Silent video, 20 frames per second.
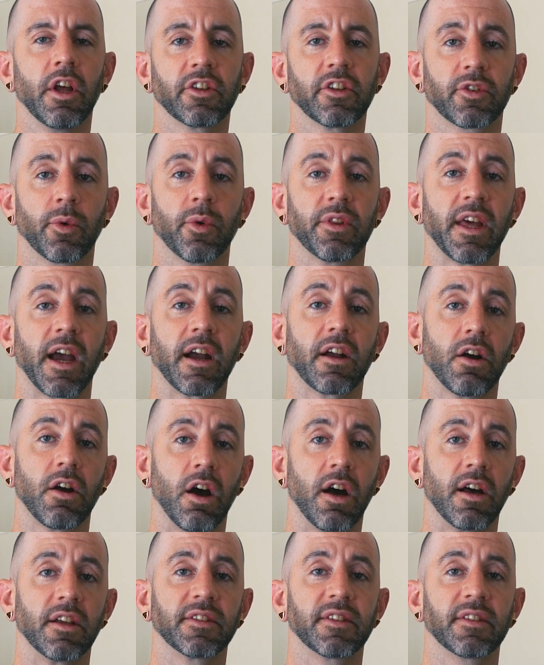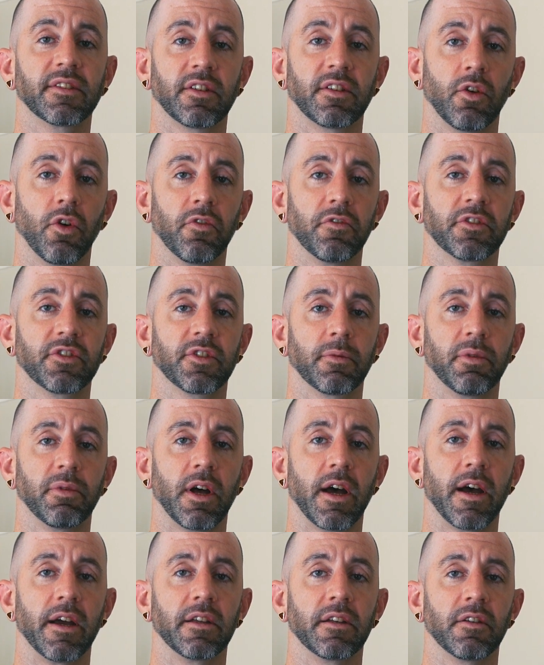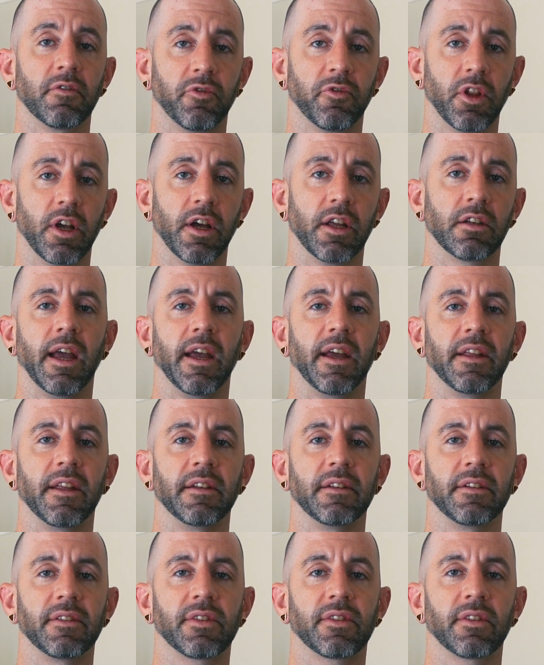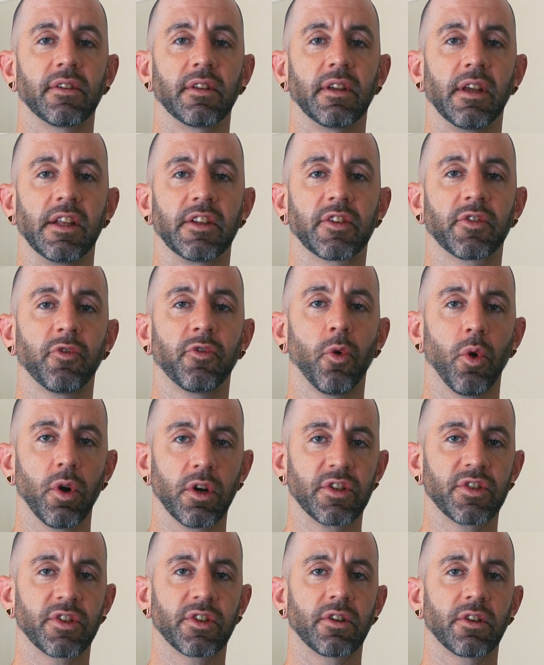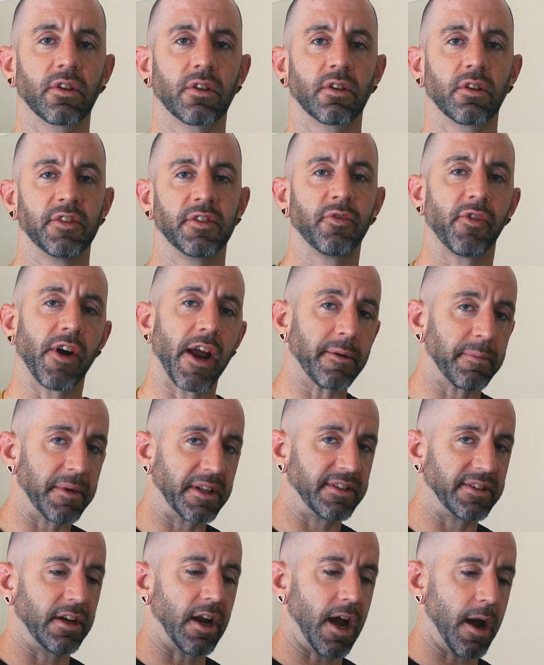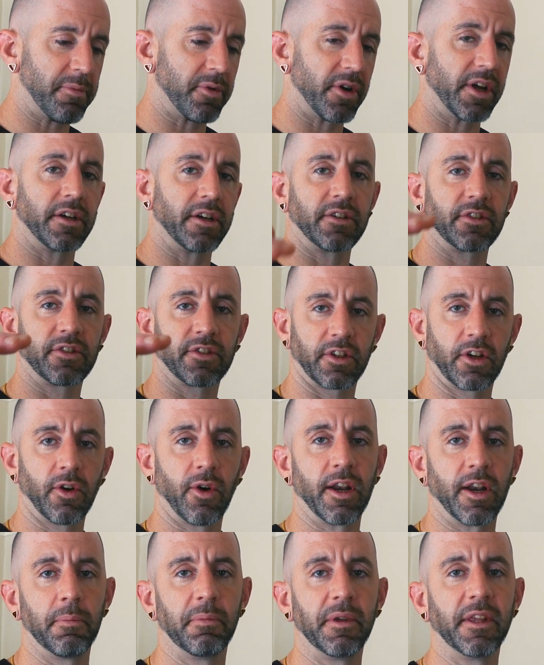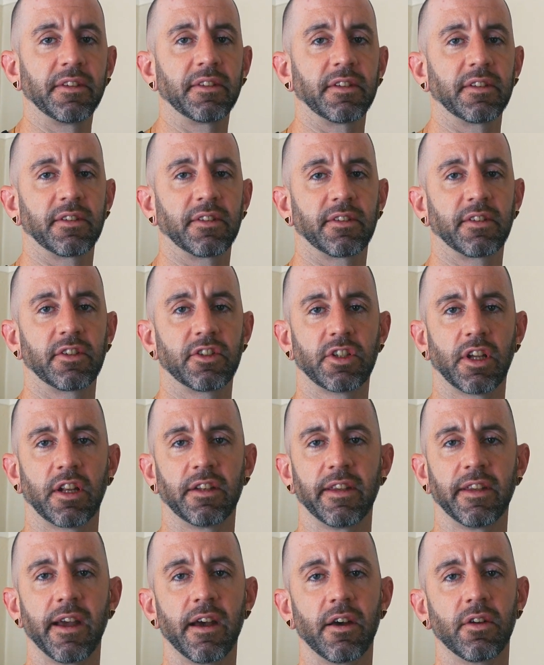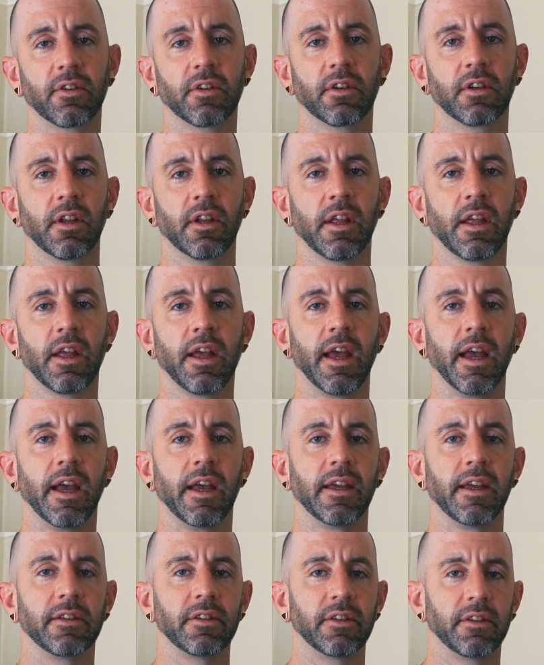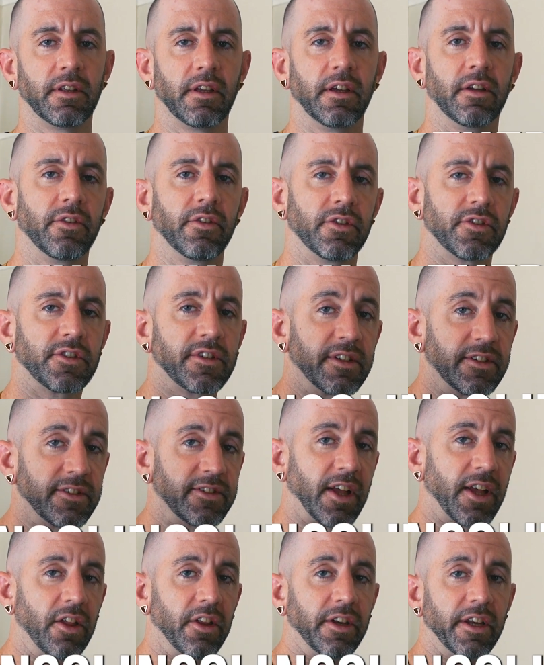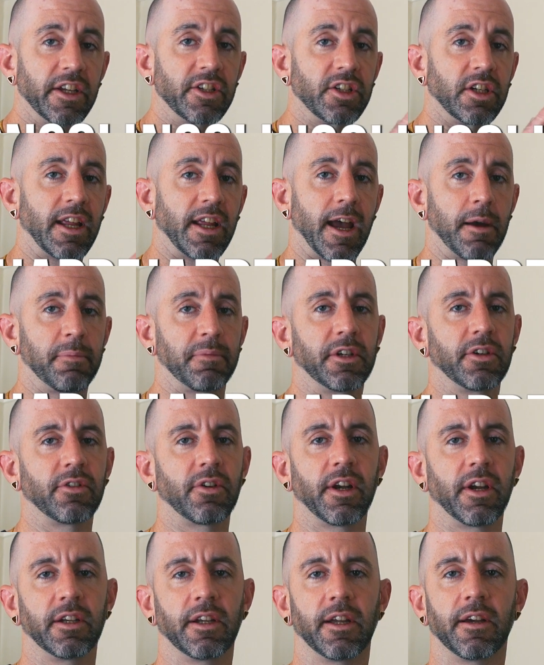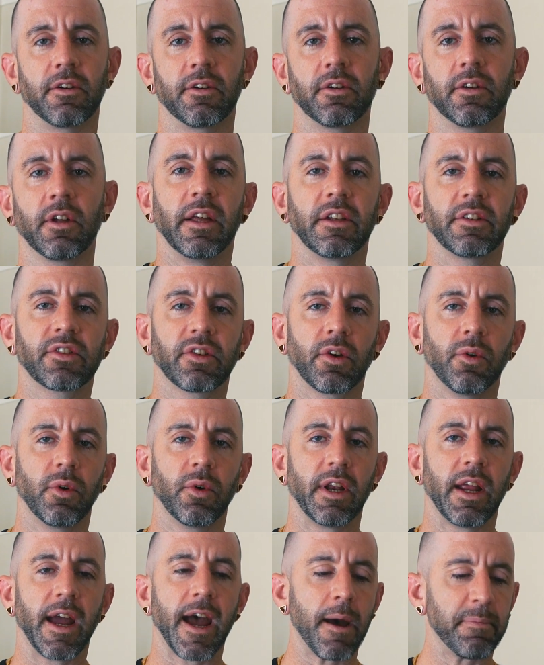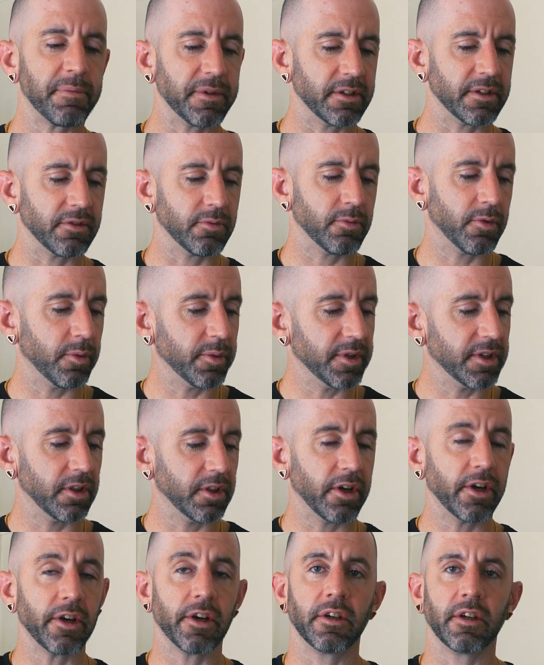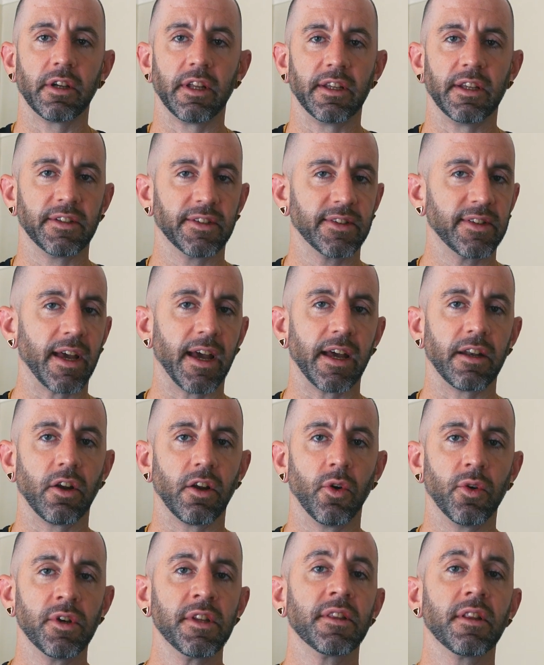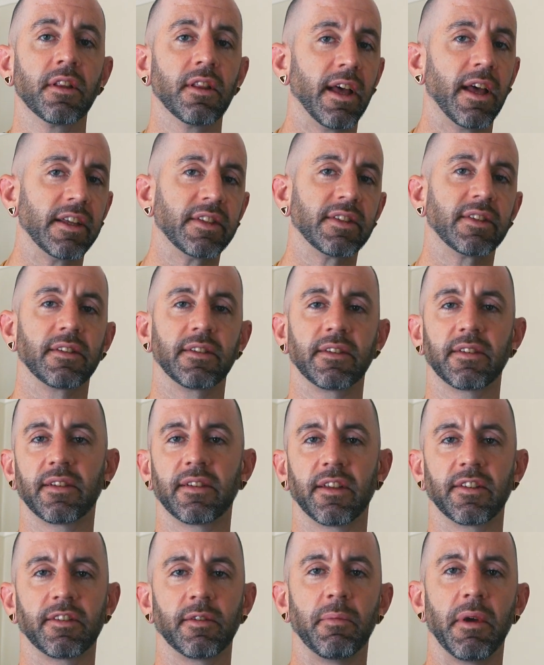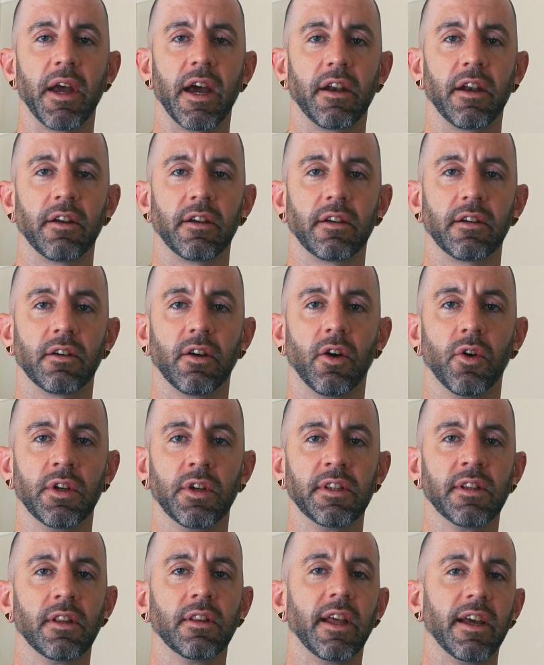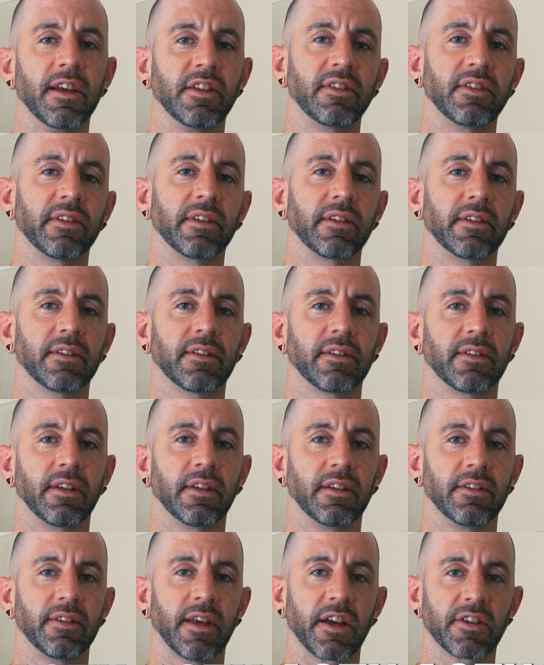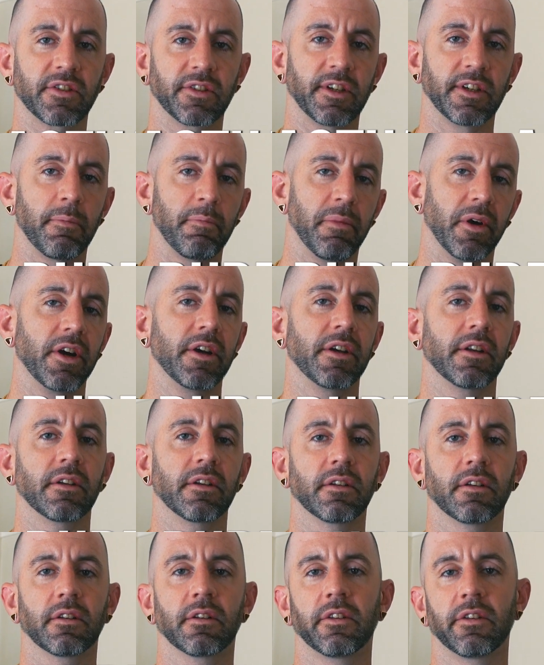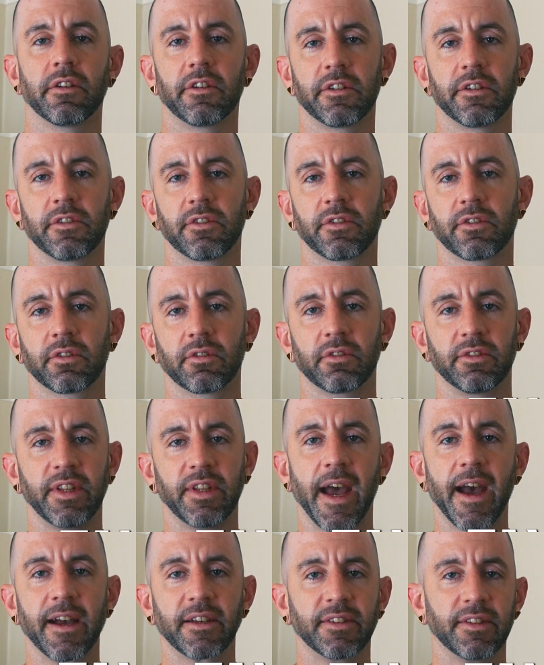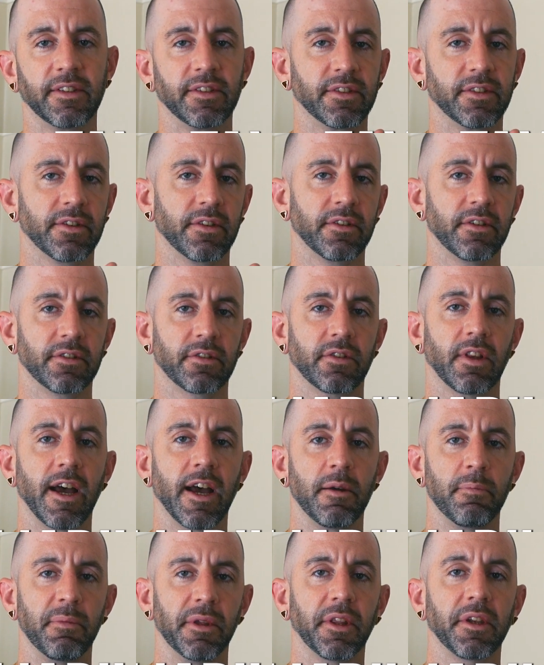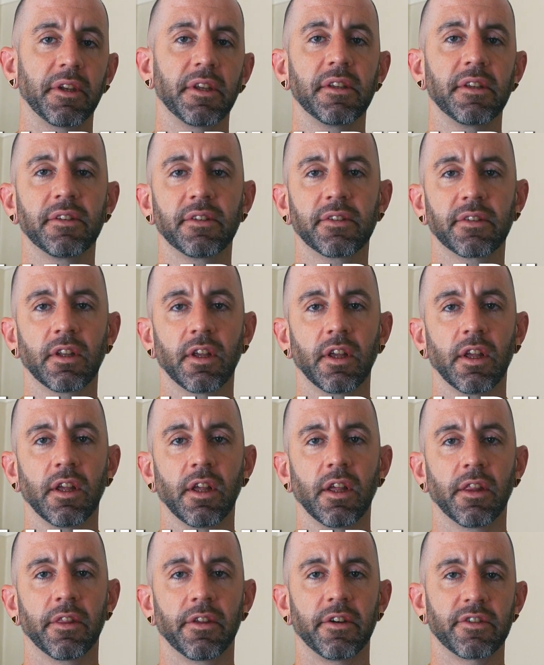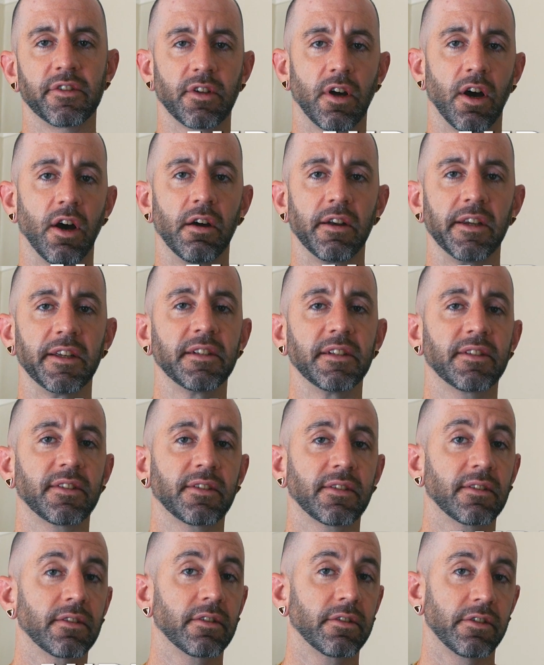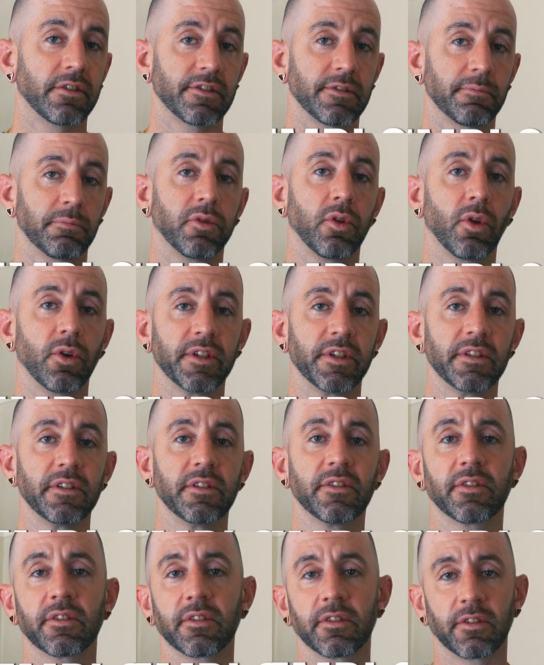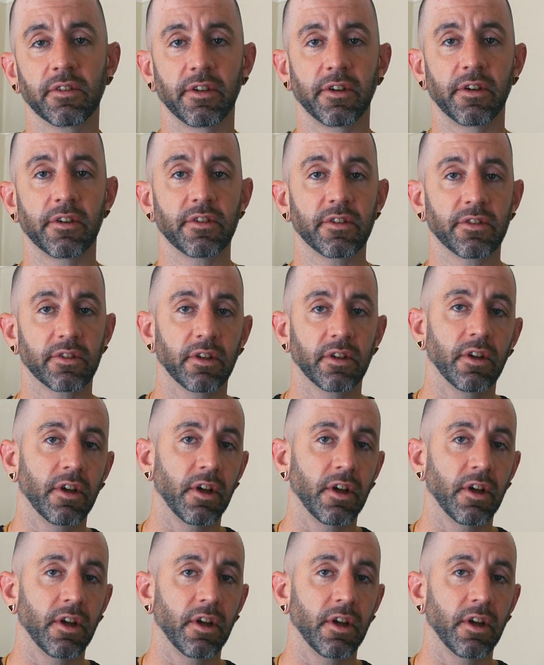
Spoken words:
So what that caused is an oversupply and a flood. And it's forced these fragmented operators to go out of business, to shut down. And there's a consolidation happening right now. And so what we learned is that owning the license doesn't matter. Owning the license is actually a burden. There's taxes, there's liabilities, there's audits, there's employees, there's